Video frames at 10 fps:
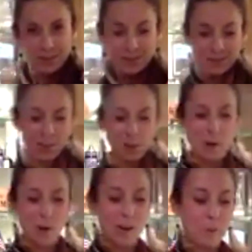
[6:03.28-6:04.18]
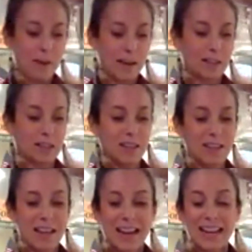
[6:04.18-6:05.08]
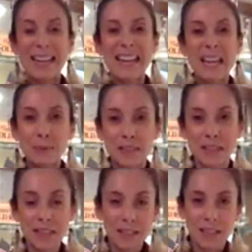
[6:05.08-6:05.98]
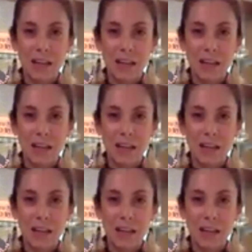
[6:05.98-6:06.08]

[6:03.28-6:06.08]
in your margarita mix, and it keeps it